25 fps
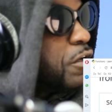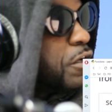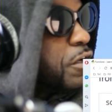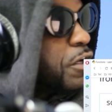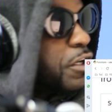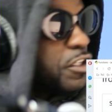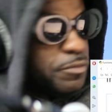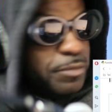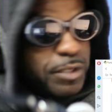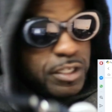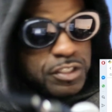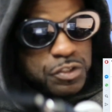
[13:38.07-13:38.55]

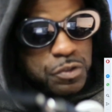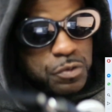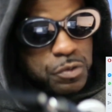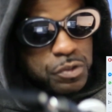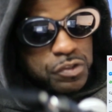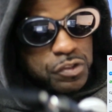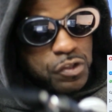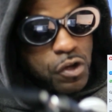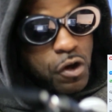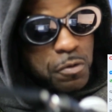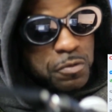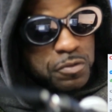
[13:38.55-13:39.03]
was about to see who the
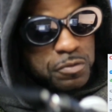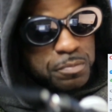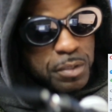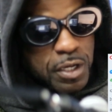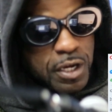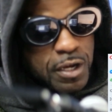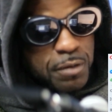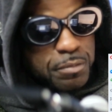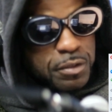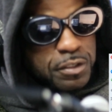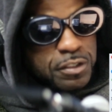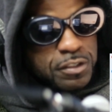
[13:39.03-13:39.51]
song was
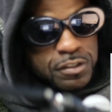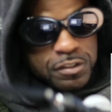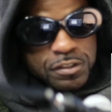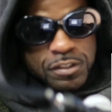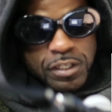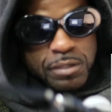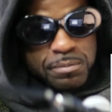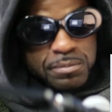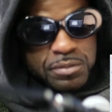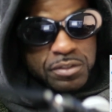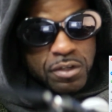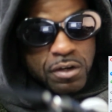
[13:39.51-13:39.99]
by, but it's the
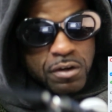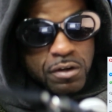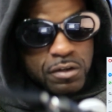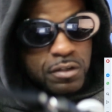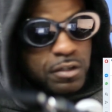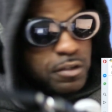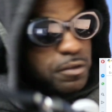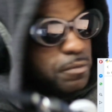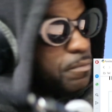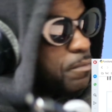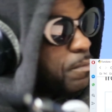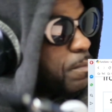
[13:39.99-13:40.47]
same
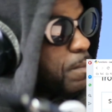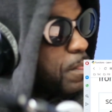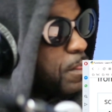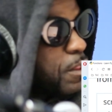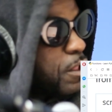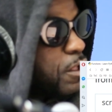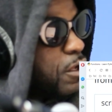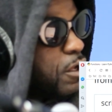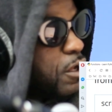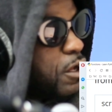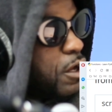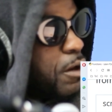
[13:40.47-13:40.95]
song.
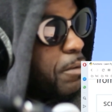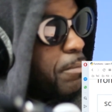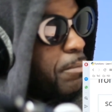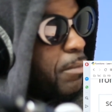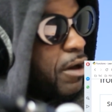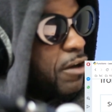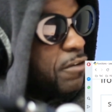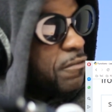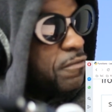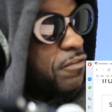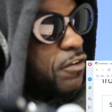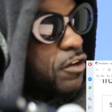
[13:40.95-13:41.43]

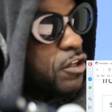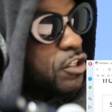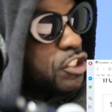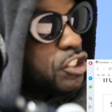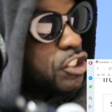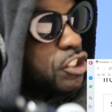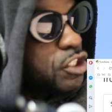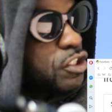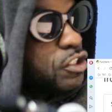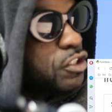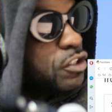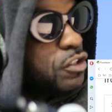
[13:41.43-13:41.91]
My
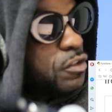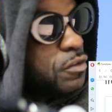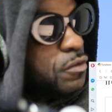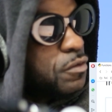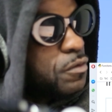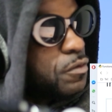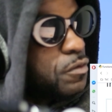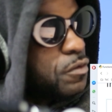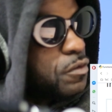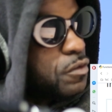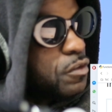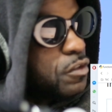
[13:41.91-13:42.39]
function
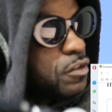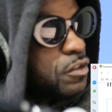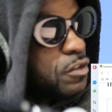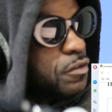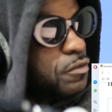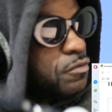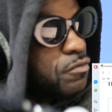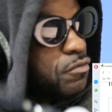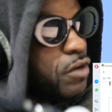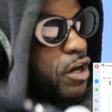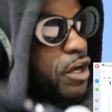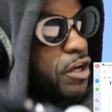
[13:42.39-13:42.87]

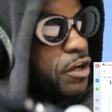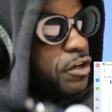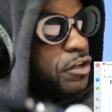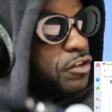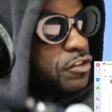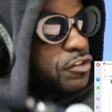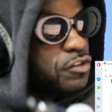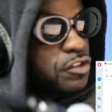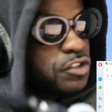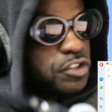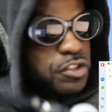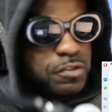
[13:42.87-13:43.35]
right here.
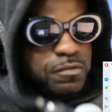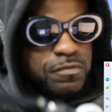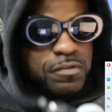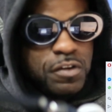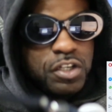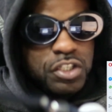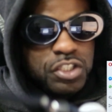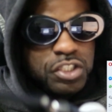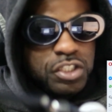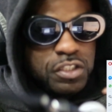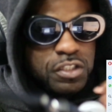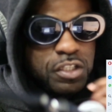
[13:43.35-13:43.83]
So this is your
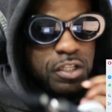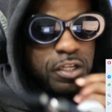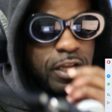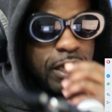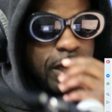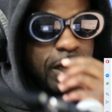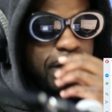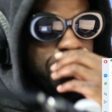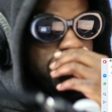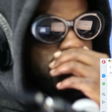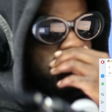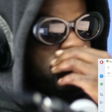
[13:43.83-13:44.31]
function, the
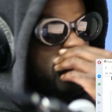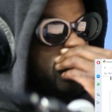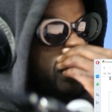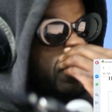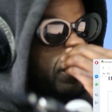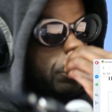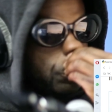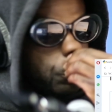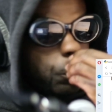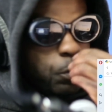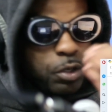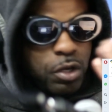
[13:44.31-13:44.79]
name of it
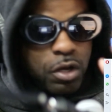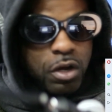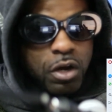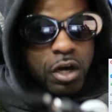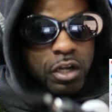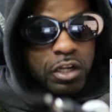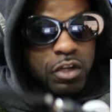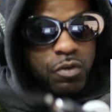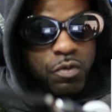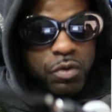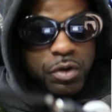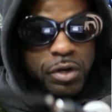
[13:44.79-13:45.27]
that you want to
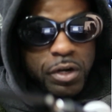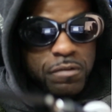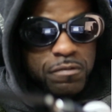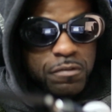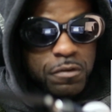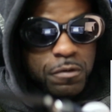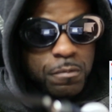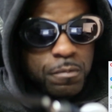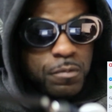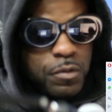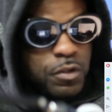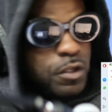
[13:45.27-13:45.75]
call it,
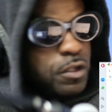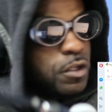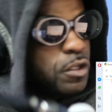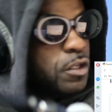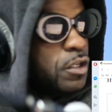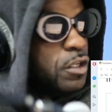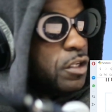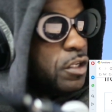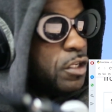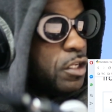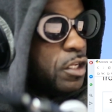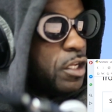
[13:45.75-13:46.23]
whatever.
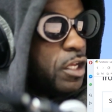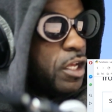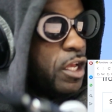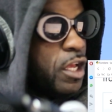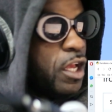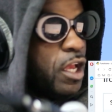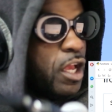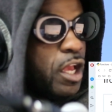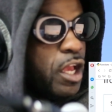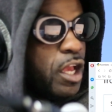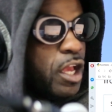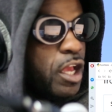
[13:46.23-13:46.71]

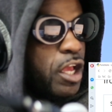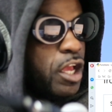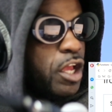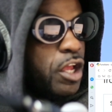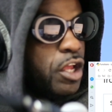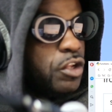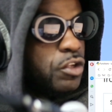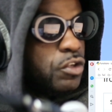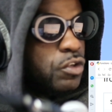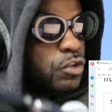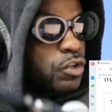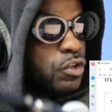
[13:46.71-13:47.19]

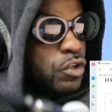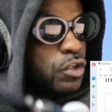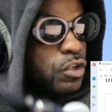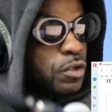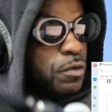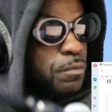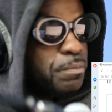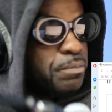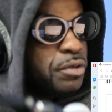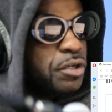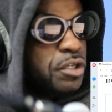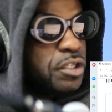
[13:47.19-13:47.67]
And you're
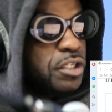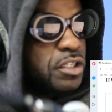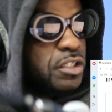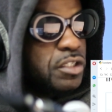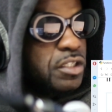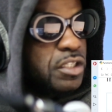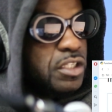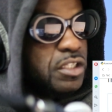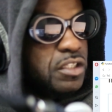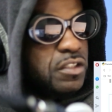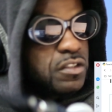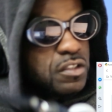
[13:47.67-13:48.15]
putting
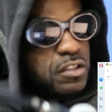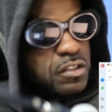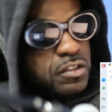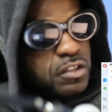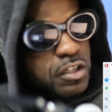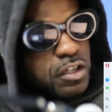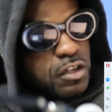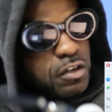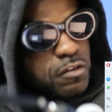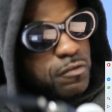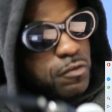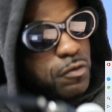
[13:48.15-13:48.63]
these in
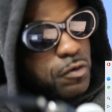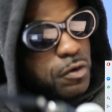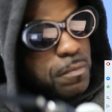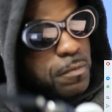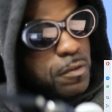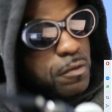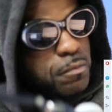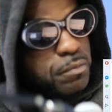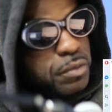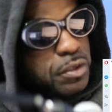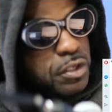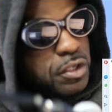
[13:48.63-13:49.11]
there for them
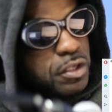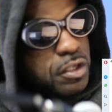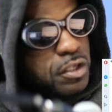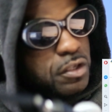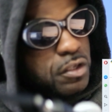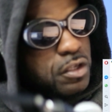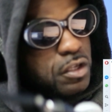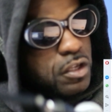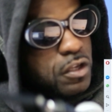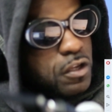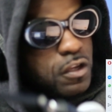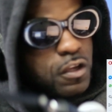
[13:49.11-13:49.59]
to be,
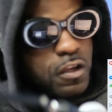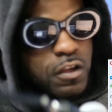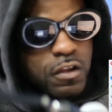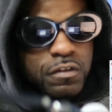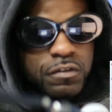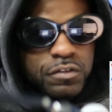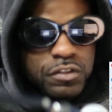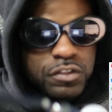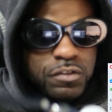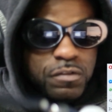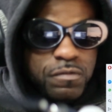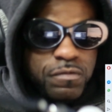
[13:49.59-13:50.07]

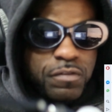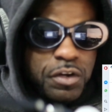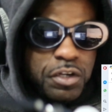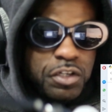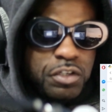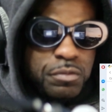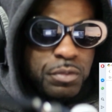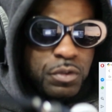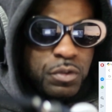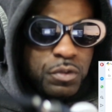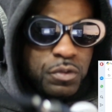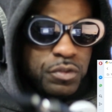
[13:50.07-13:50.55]
these are
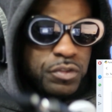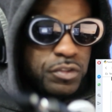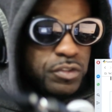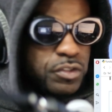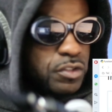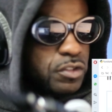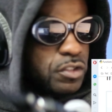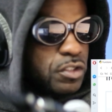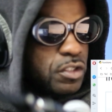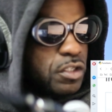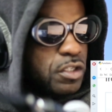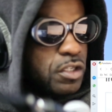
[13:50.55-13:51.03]

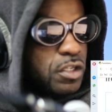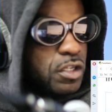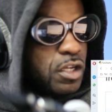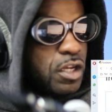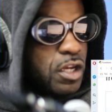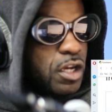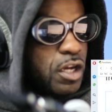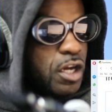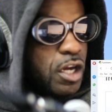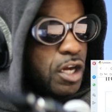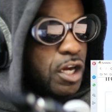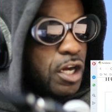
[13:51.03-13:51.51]
variables,
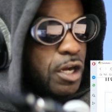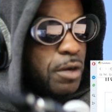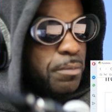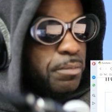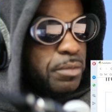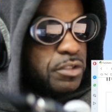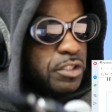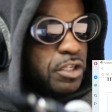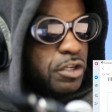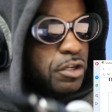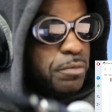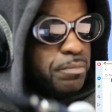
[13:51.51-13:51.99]

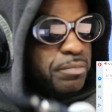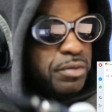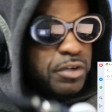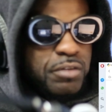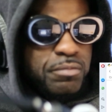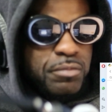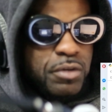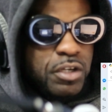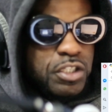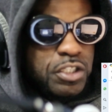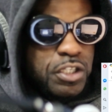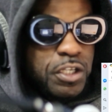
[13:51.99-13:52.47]
but they're pretty
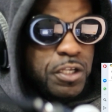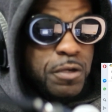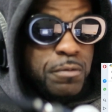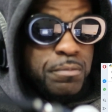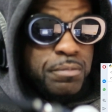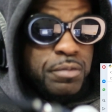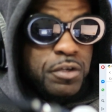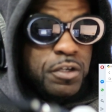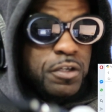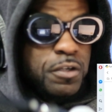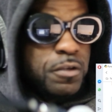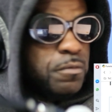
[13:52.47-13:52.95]
much
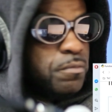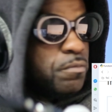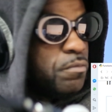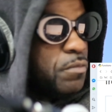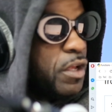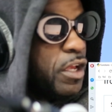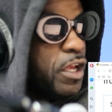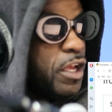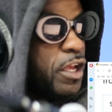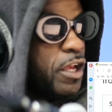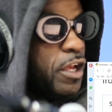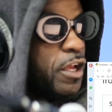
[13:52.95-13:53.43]
input.
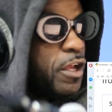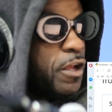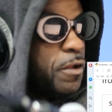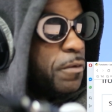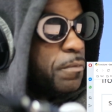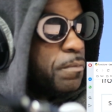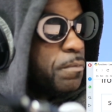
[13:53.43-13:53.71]
And